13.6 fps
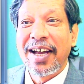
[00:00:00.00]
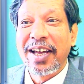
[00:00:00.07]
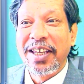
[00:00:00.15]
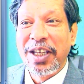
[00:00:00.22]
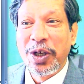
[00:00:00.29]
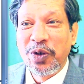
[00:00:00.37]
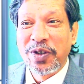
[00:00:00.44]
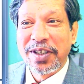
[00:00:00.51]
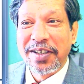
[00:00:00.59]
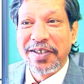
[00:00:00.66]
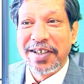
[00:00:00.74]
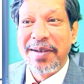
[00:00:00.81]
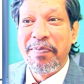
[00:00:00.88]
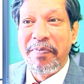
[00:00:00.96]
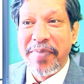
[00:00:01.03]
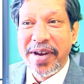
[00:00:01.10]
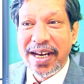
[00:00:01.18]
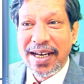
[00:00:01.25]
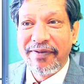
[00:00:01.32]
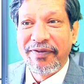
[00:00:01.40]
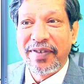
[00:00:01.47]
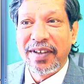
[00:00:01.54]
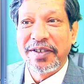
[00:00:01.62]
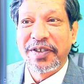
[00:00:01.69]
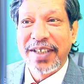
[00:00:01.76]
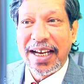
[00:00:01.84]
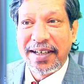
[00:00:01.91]
their usage in
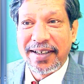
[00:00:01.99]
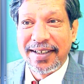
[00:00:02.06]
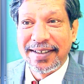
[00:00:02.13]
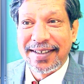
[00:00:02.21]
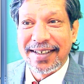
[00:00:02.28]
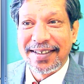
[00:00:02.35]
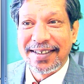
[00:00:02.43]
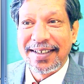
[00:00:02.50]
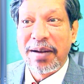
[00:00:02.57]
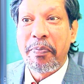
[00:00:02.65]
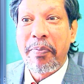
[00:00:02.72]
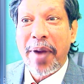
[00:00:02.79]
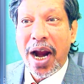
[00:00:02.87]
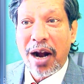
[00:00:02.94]
meaningful sentences and